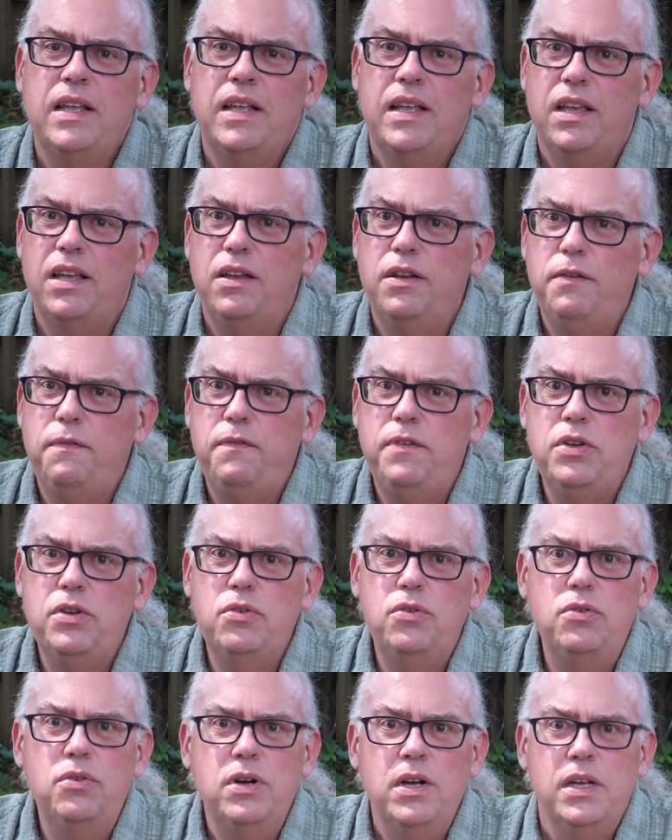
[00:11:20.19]
If
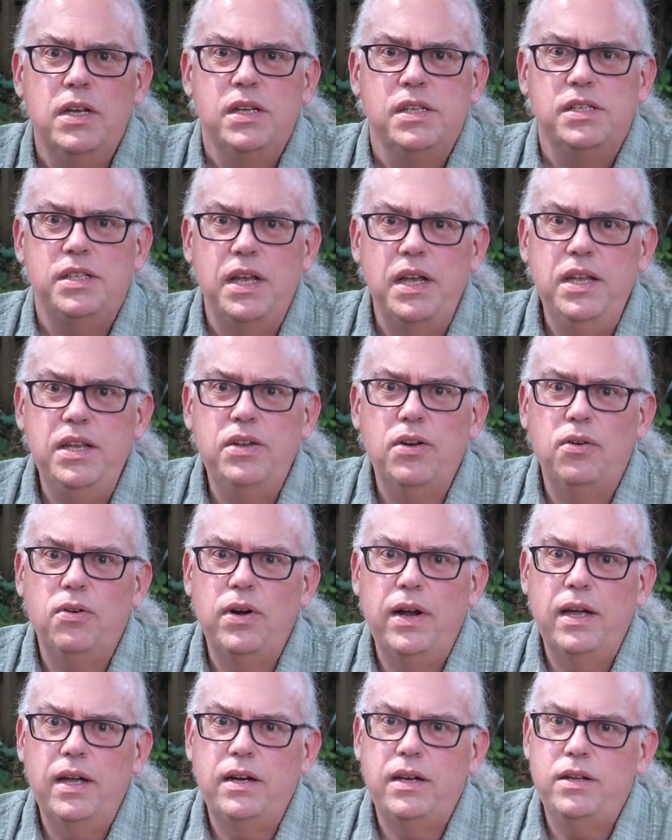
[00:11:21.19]
you say you're
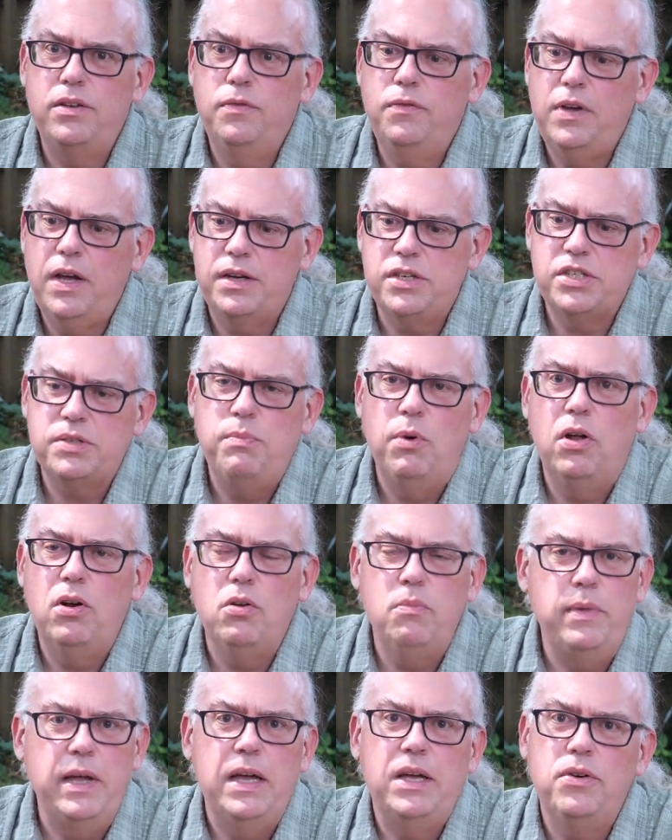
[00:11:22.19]
at, you've got a smaller
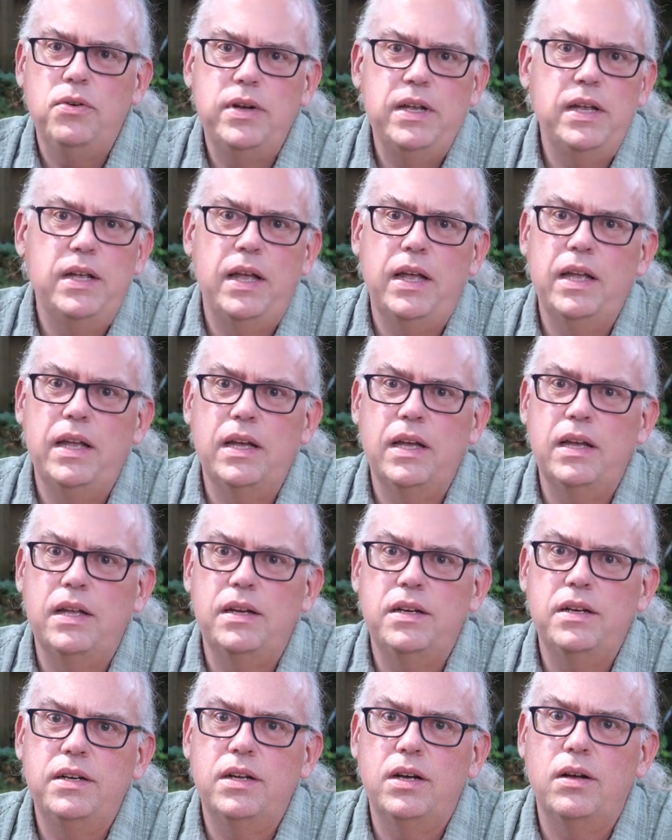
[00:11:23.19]
battery
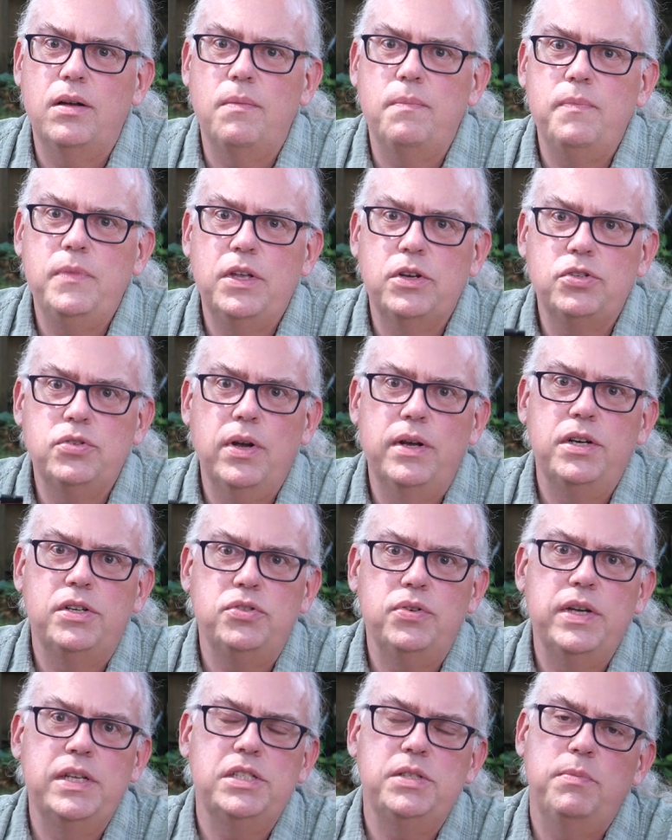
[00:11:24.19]
and um, you're trying to
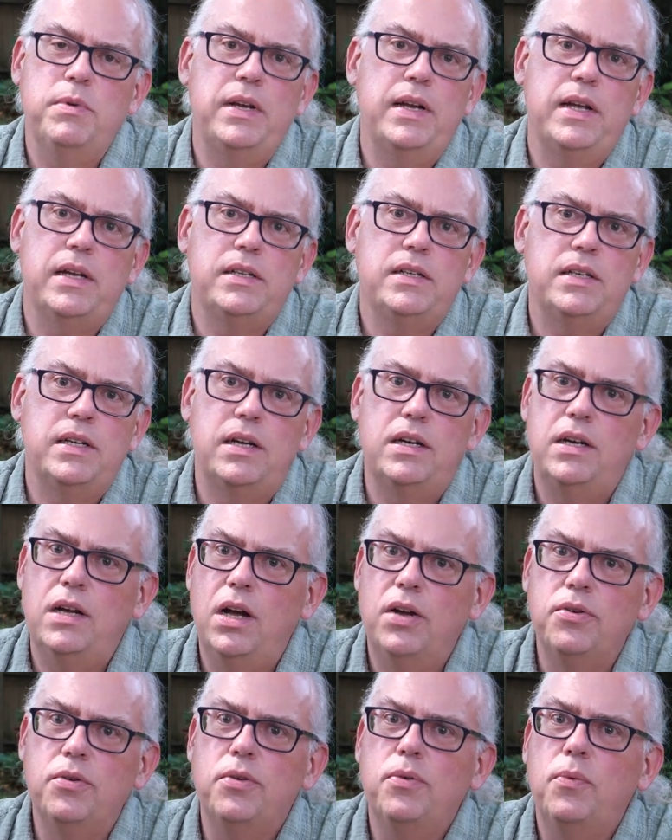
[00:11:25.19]
transmit at uh, one
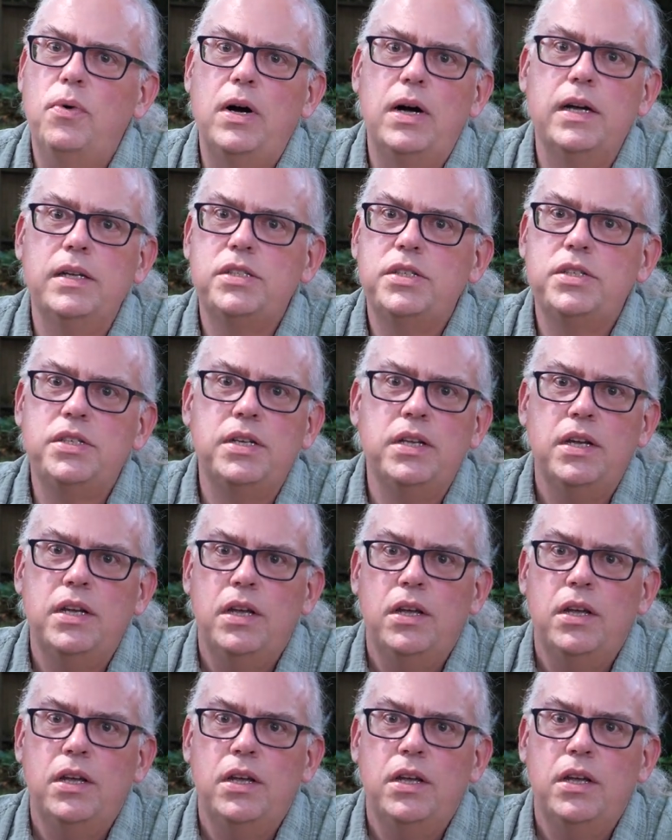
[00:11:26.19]
hundred watts,